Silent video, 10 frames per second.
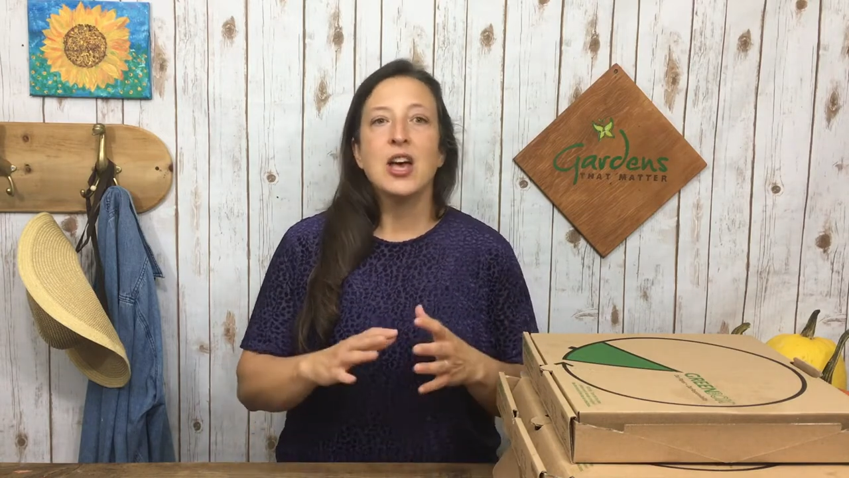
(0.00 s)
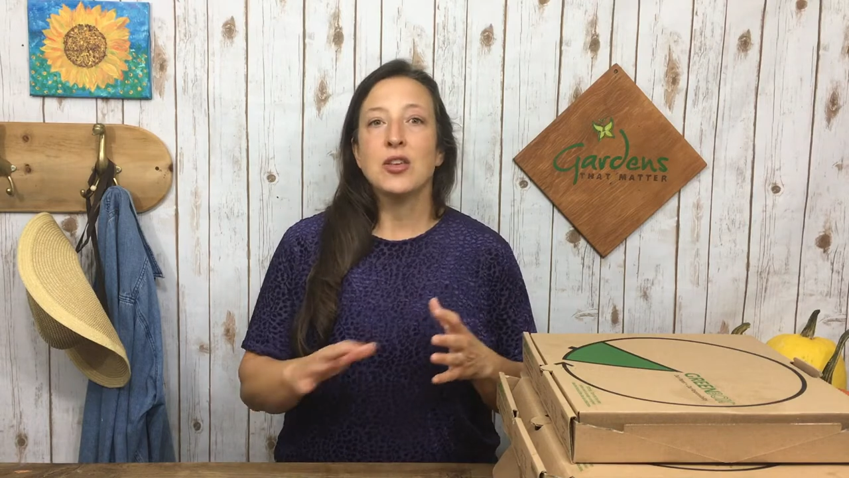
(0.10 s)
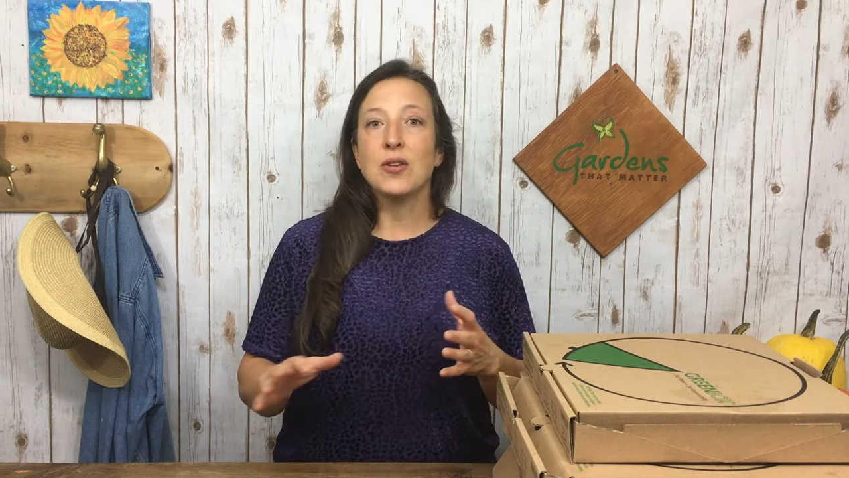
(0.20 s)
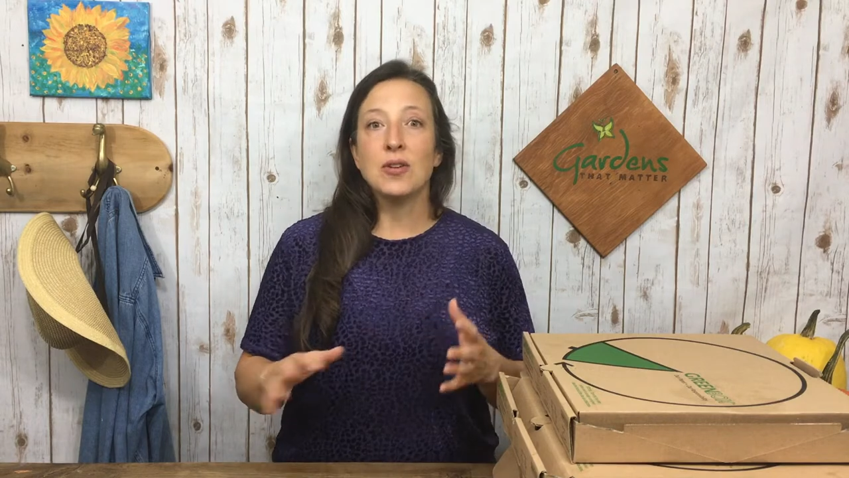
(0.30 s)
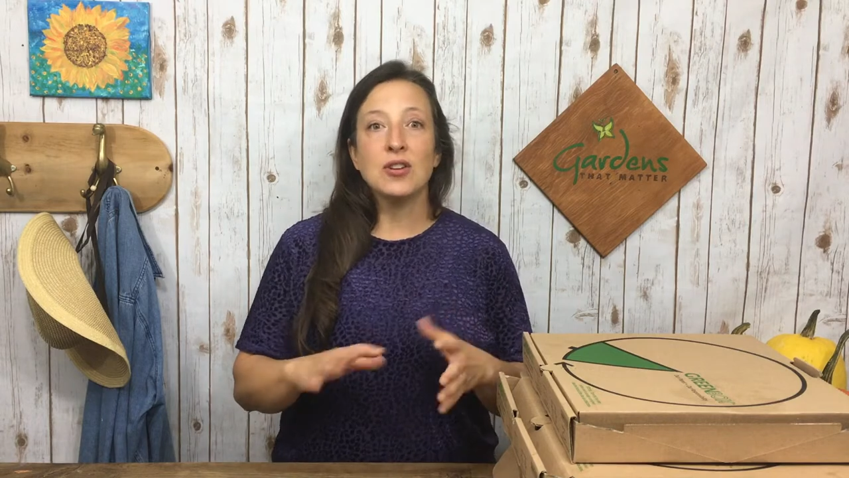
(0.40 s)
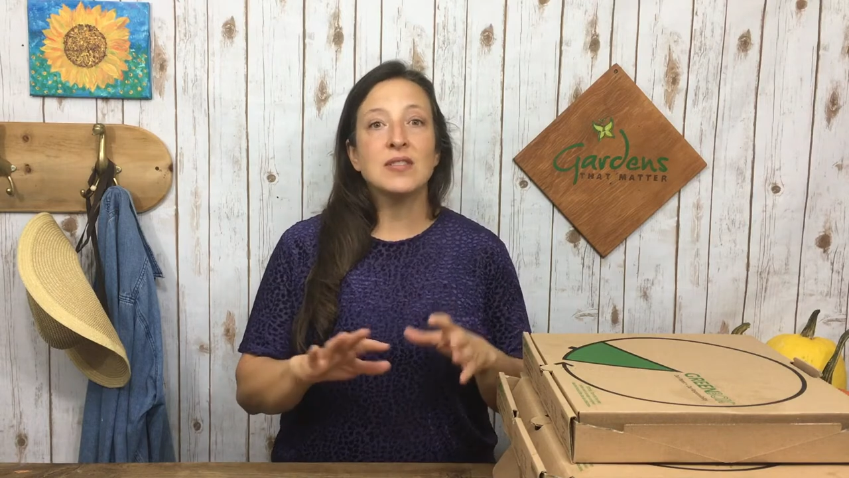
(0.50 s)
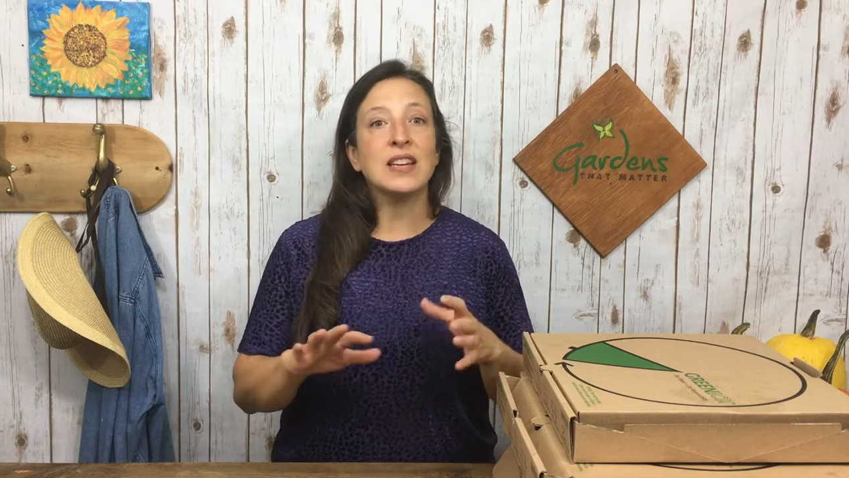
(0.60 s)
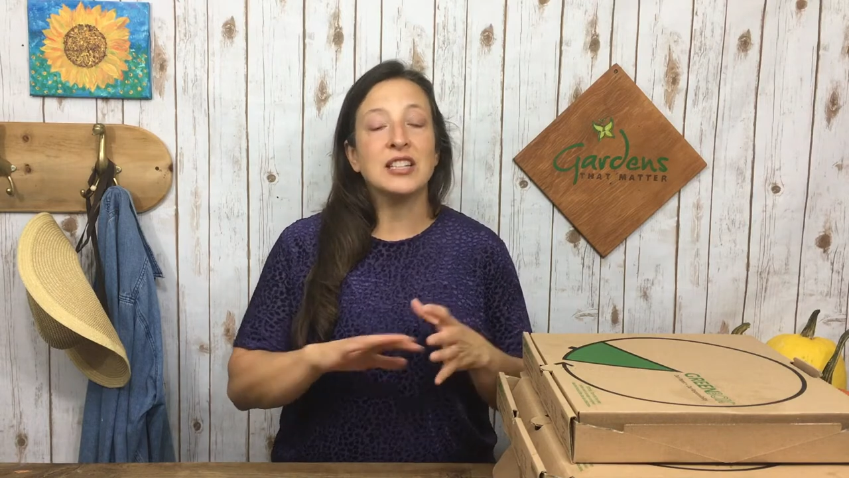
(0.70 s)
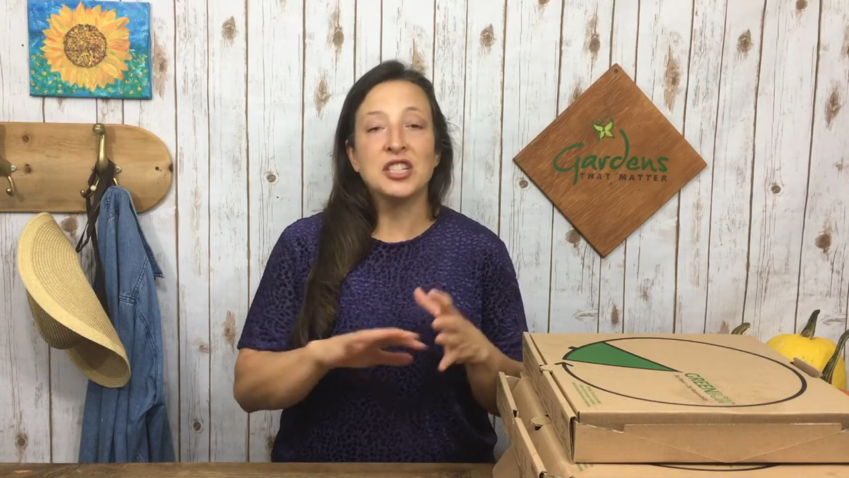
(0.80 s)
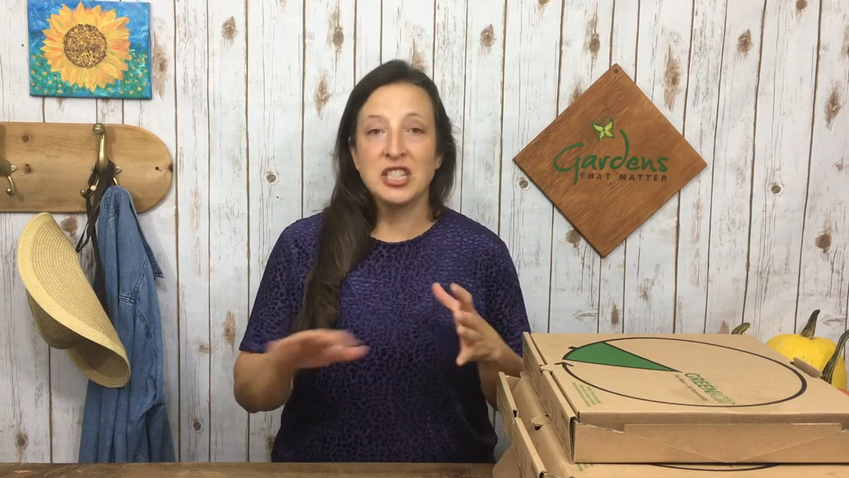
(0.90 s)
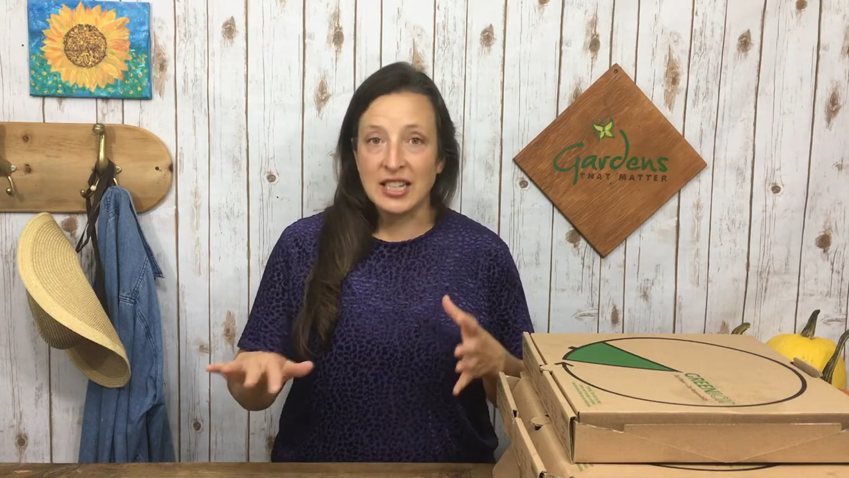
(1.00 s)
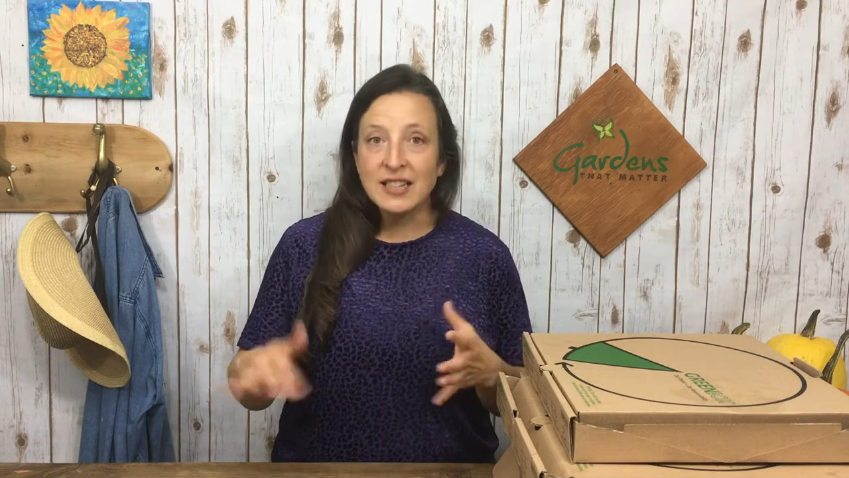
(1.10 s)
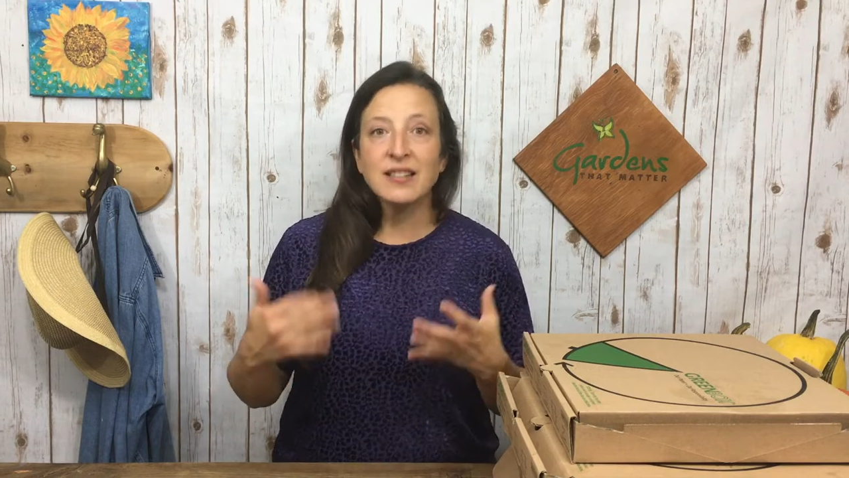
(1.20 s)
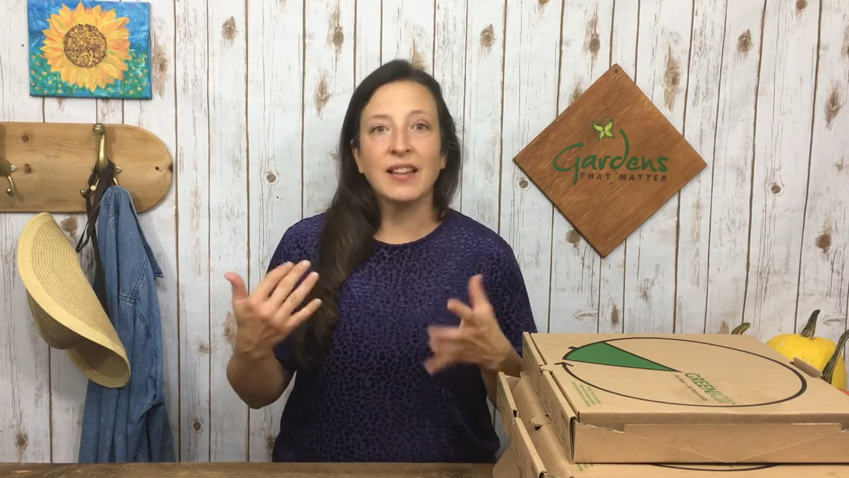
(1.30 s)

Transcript: You use a sheet